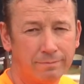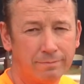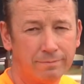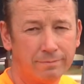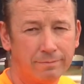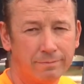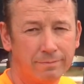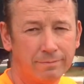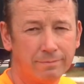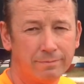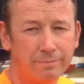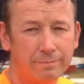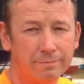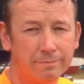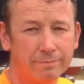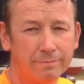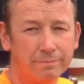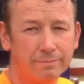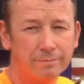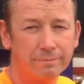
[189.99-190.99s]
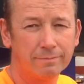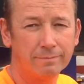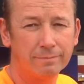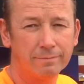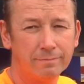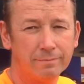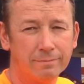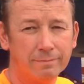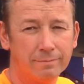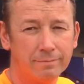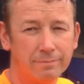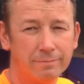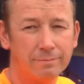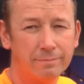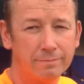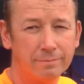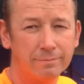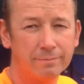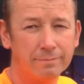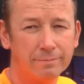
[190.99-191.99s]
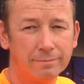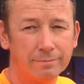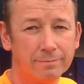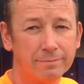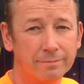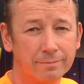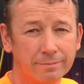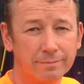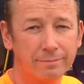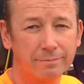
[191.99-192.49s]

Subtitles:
(no one is talking)